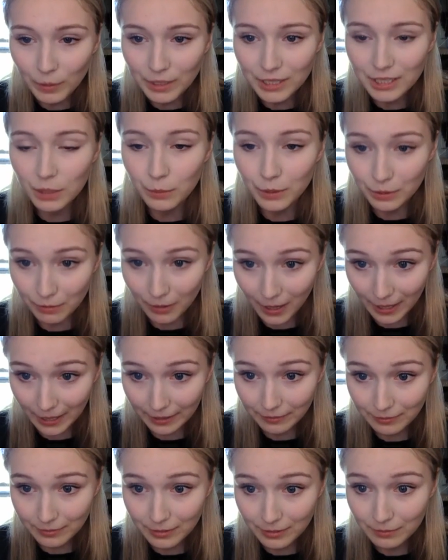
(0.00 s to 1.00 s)
he would arrive.
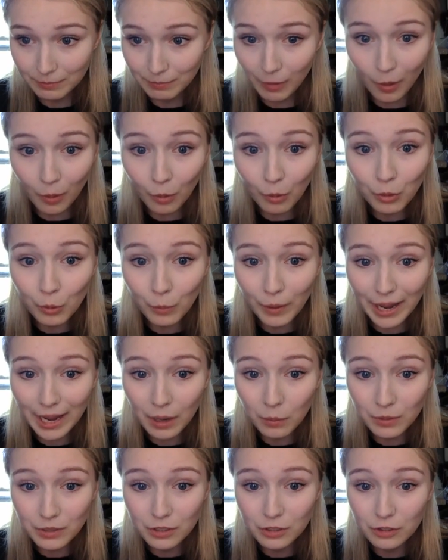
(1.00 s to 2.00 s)
All the way
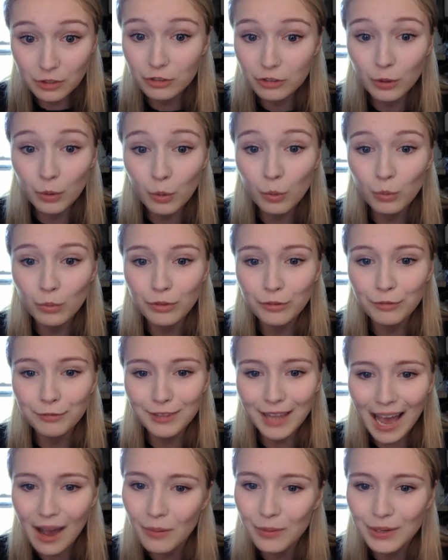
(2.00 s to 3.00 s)
was strewn with
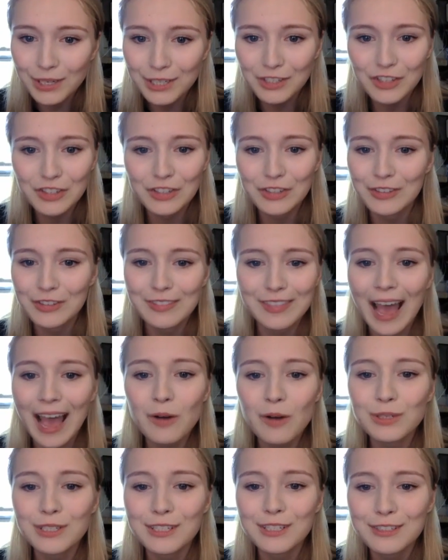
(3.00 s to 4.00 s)
flowers,
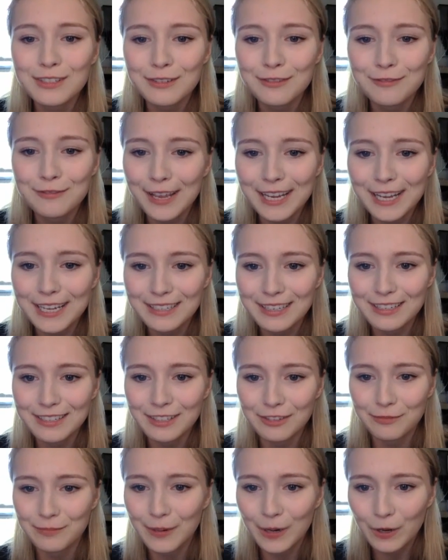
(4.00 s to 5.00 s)
thousands of vases
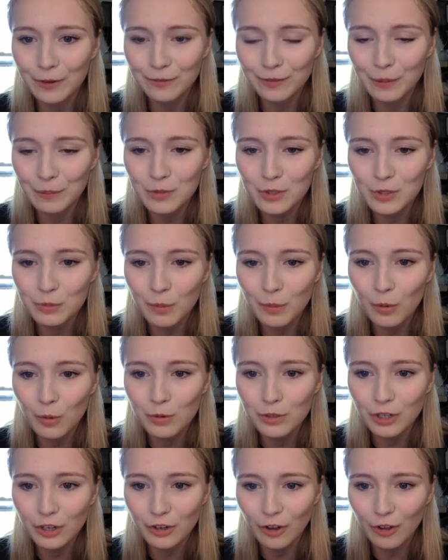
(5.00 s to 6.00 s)
of perfume
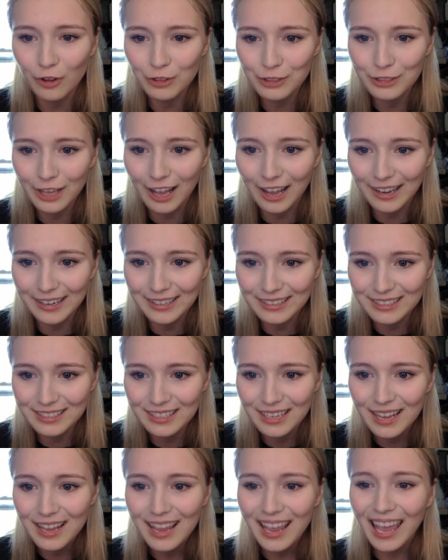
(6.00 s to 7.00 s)
smoked on all sides,
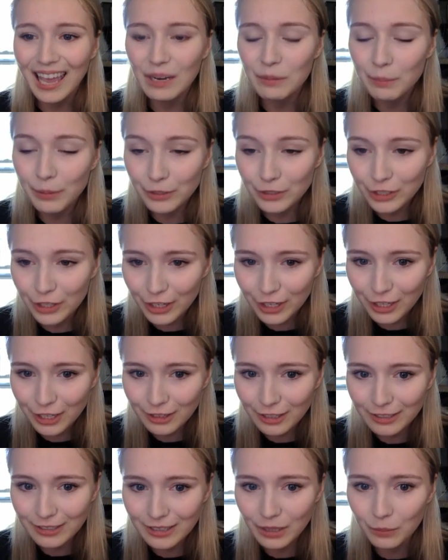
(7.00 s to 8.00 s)
and
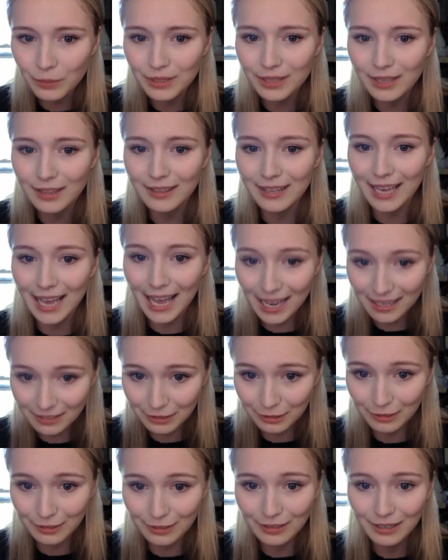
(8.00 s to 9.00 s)
particularly within the
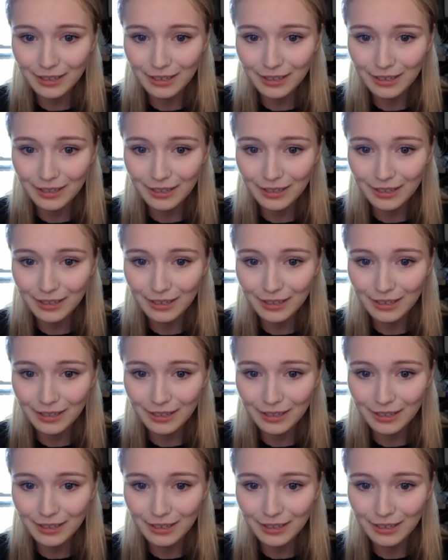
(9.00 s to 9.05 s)
castle.